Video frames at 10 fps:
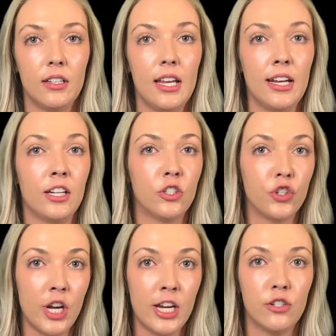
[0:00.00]
in
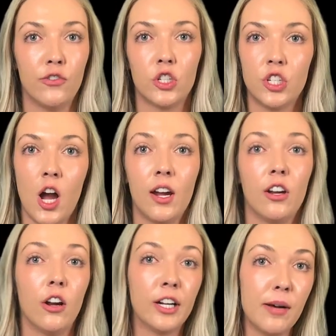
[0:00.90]
exchange for stock in
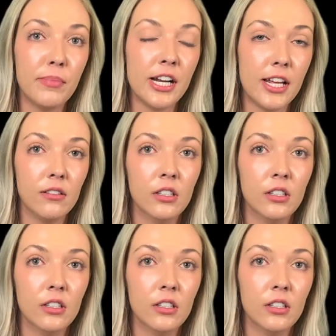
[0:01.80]
our company.